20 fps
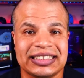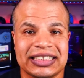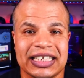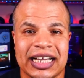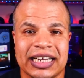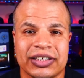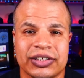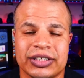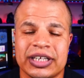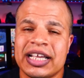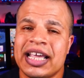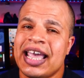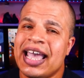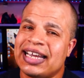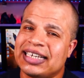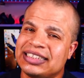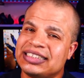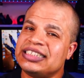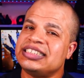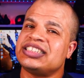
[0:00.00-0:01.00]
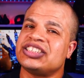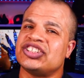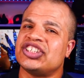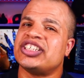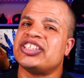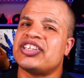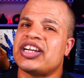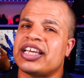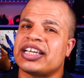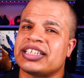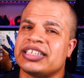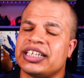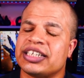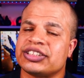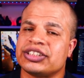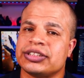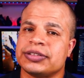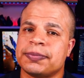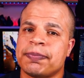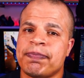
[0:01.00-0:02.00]
standard, and a decent internet
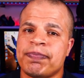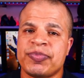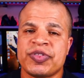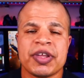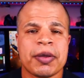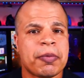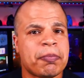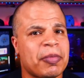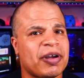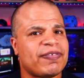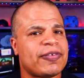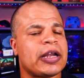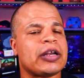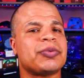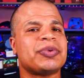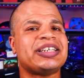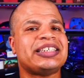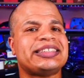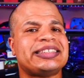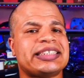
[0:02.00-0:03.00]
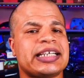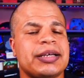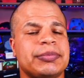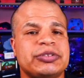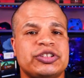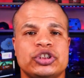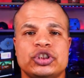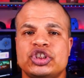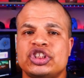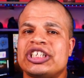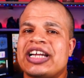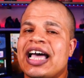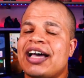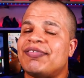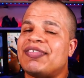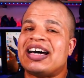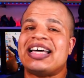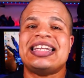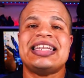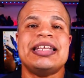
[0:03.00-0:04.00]
connection, by following these steps, you should
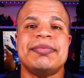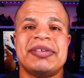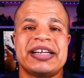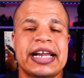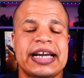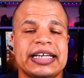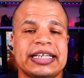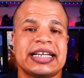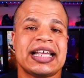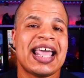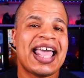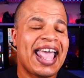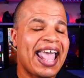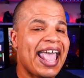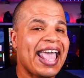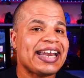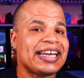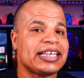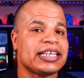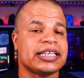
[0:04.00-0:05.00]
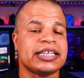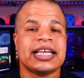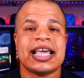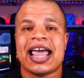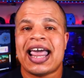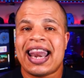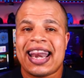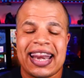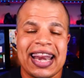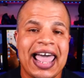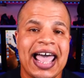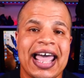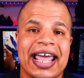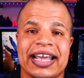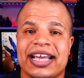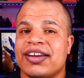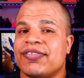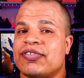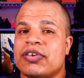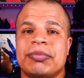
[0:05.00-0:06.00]
have eliminated any
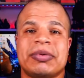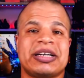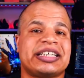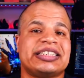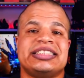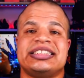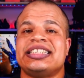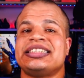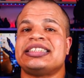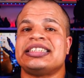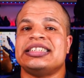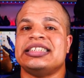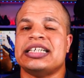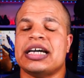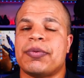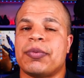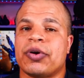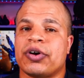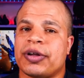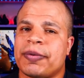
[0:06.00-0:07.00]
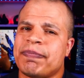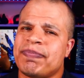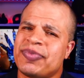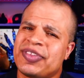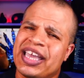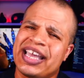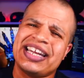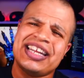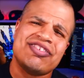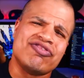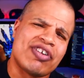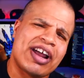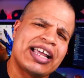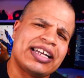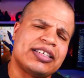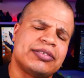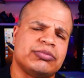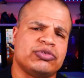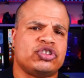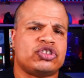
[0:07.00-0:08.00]
lag from a congested network, any
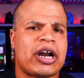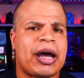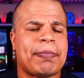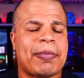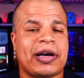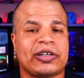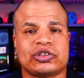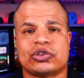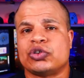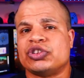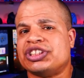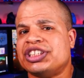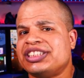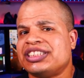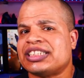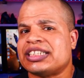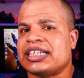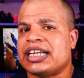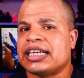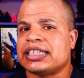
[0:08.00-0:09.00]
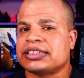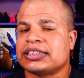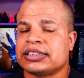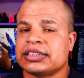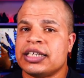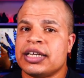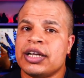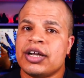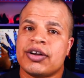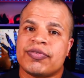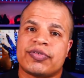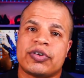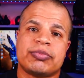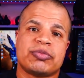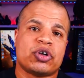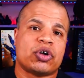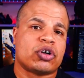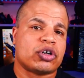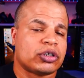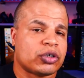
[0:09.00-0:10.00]
random dropouts or disconnects
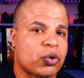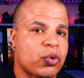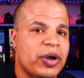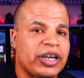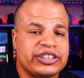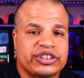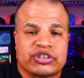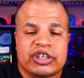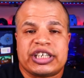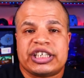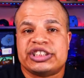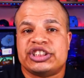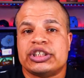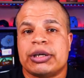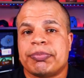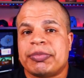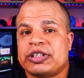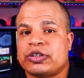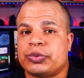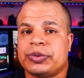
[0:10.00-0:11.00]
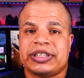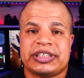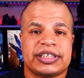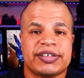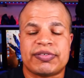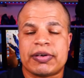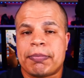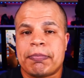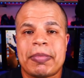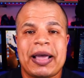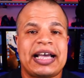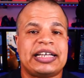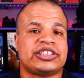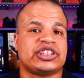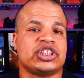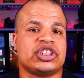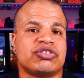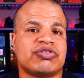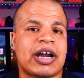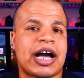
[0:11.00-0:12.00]
from your Quest trying to jump between different bands
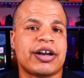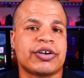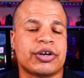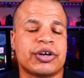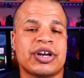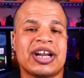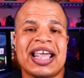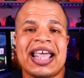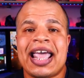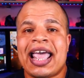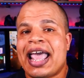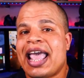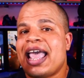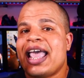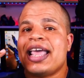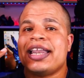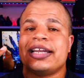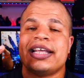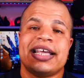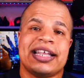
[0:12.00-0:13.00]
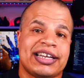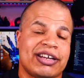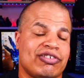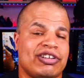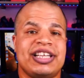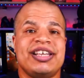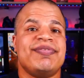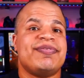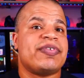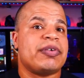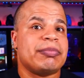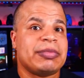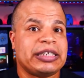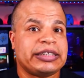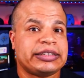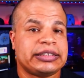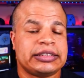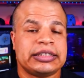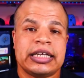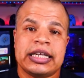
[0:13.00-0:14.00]
on your router, and their
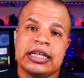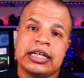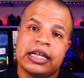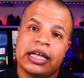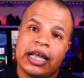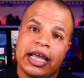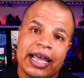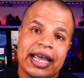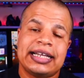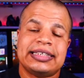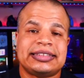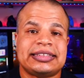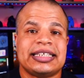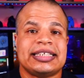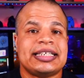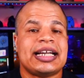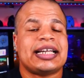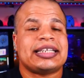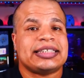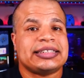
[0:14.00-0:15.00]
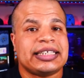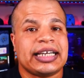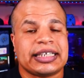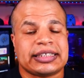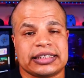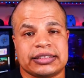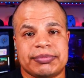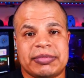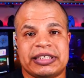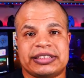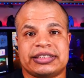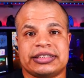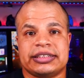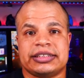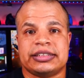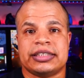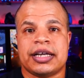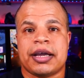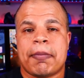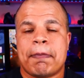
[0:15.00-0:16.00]
infamous headset not detected
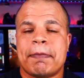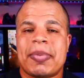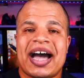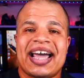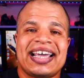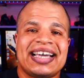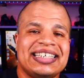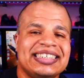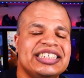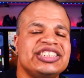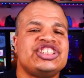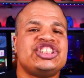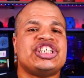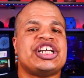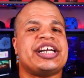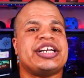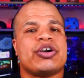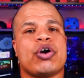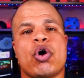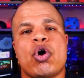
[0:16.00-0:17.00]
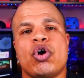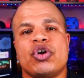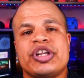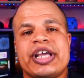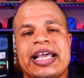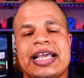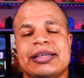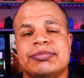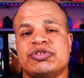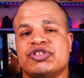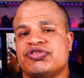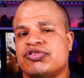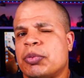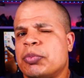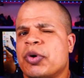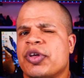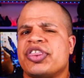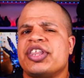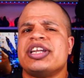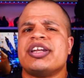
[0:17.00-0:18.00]
message by initiating all games
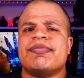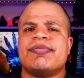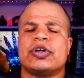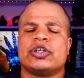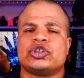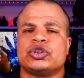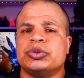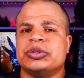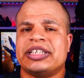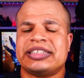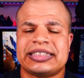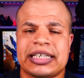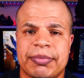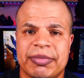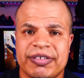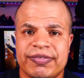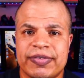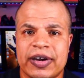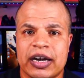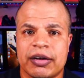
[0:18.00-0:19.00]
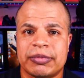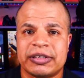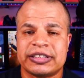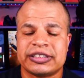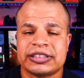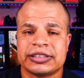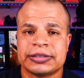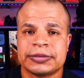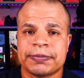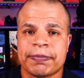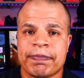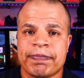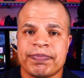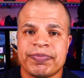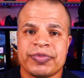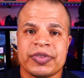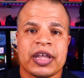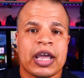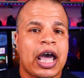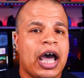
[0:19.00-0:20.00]
from within the Virtual Desktop environments.
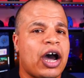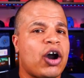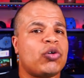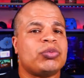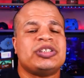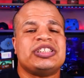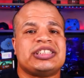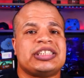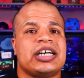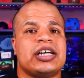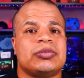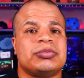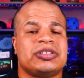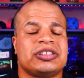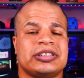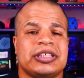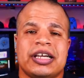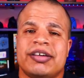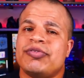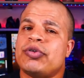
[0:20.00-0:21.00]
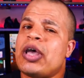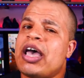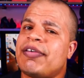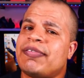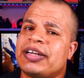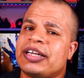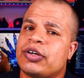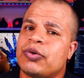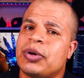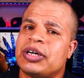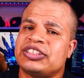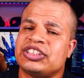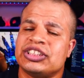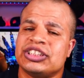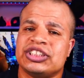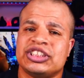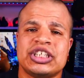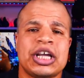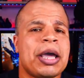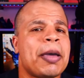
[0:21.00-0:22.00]
I hope this helps. If you have any
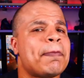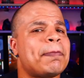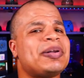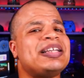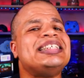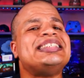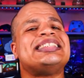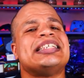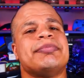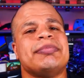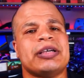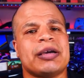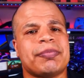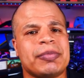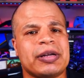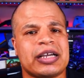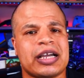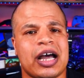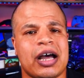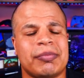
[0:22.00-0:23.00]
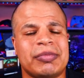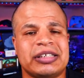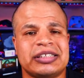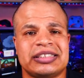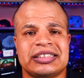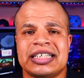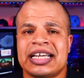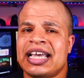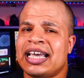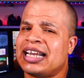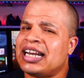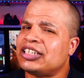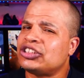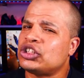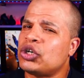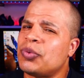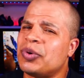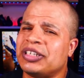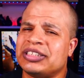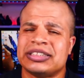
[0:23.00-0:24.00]
questions, please hit me up in the comments. And as
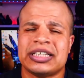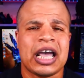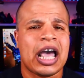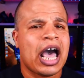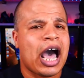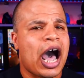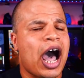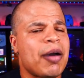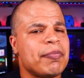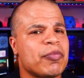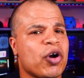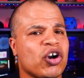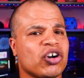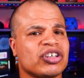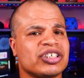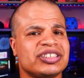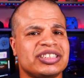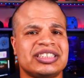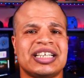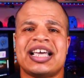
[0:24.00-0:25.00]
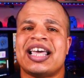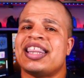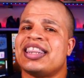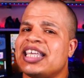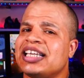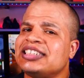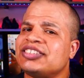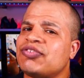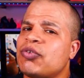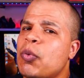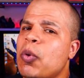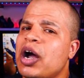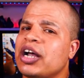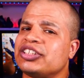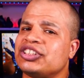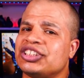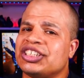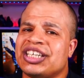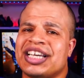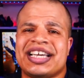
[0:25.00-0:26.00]
always, I'm Marcus, thanks for
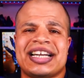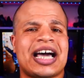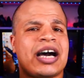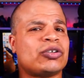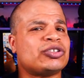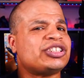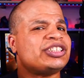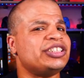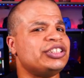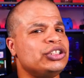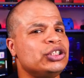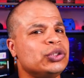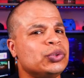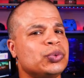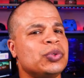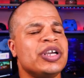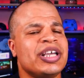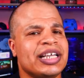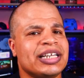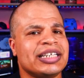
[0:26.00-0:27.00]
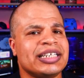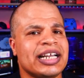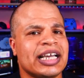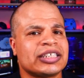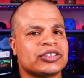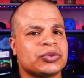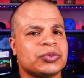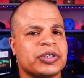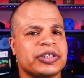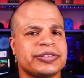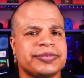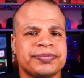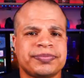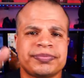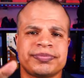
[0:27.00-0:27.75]
watching, and I'll see you in the next one.